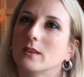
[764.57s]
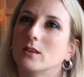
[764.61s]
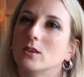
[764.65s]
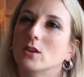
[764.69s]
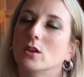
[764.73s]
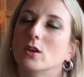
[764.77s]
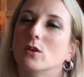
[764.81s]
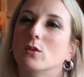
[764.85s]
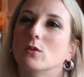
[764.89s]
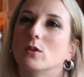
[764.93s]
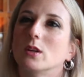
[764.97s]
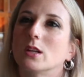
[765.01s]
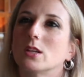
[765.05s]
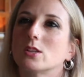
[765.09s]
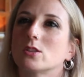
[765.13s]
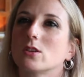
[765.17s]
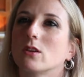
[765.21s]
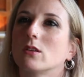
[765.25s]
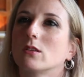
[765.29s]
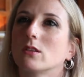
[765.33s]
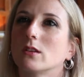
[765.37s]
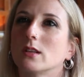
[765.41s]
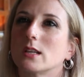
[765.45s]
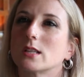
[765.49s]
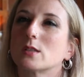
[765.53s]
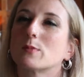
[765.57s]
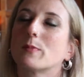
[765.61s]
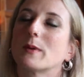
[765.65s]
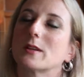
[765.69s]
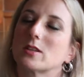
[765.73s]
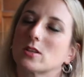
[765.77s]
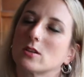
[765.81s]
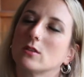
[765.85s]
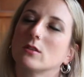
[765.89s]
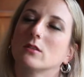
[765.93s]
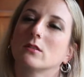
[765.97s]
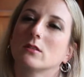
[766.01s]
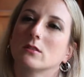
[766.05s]
knowledge on,
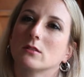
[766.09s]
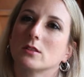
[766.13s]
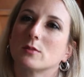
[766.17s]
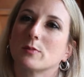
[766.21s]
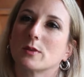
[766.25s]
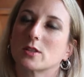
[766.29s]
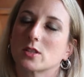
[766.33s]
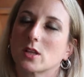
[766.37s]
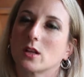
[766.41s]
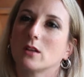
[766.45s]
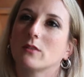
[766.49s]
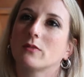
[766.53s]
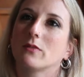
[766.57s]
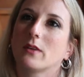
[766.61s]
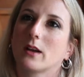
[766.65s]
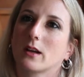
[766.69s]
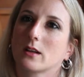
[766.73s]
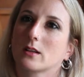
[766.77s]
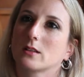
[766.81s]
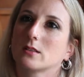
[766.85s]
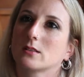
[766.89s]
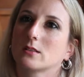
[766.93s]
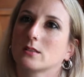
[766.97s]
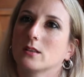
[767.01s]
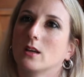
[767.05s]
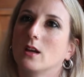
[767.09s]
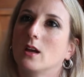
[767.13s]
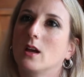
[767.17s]
especially on special effects.